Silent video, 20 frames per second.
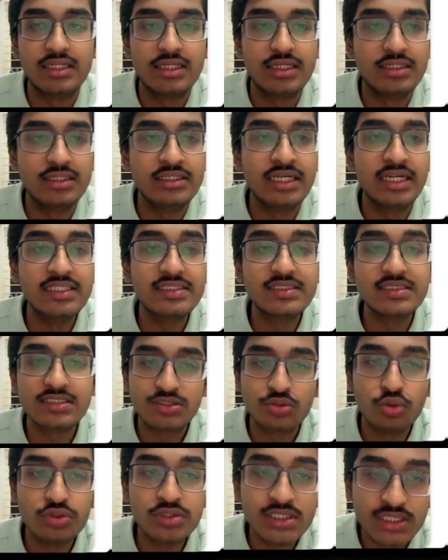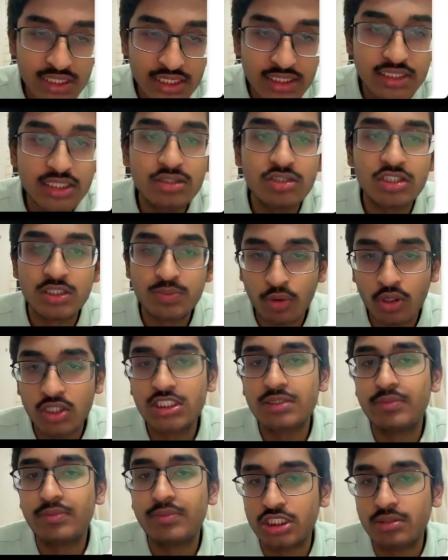there is an associated response
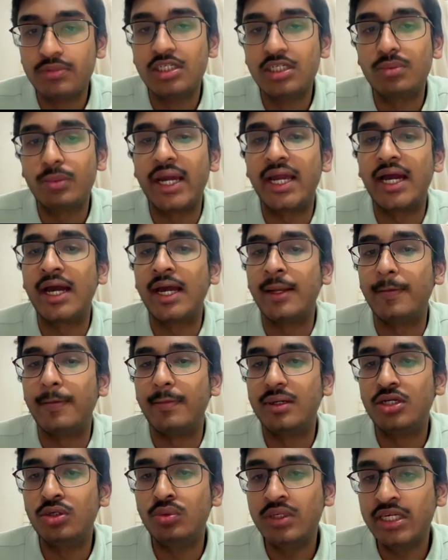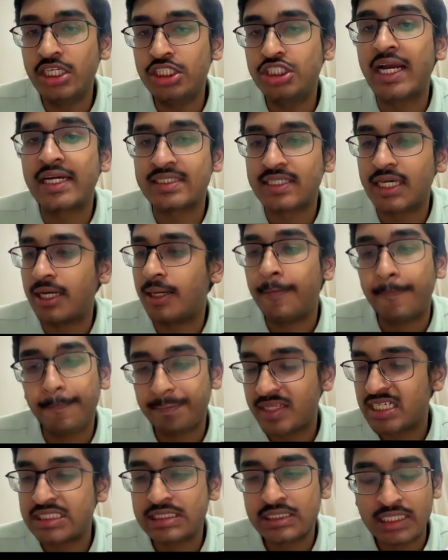measurement yi to each xi.
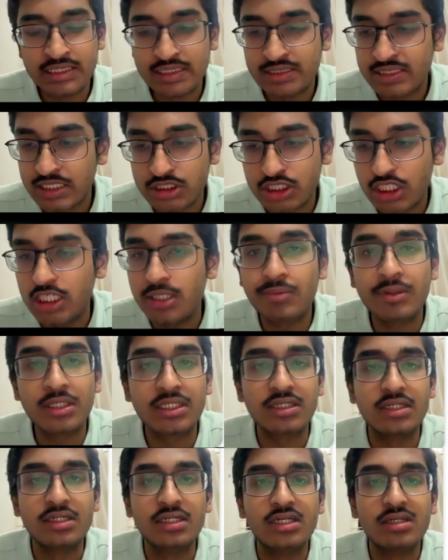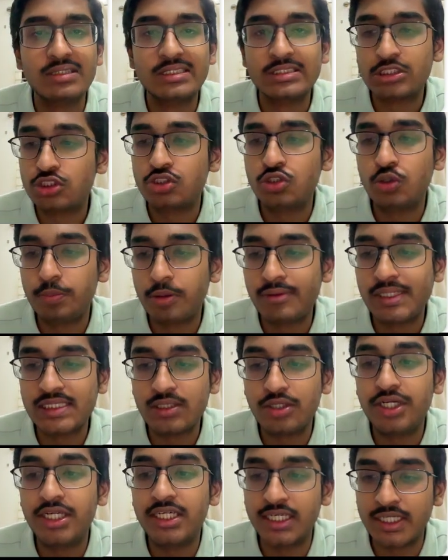That's essentially what supervised
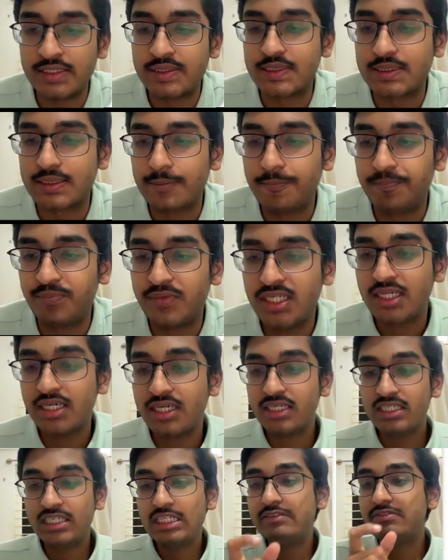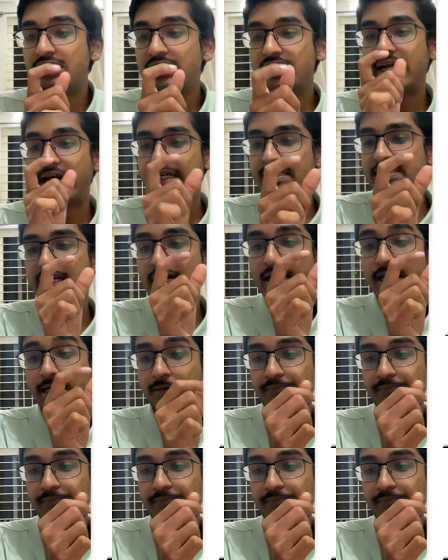learning is. Given an xi,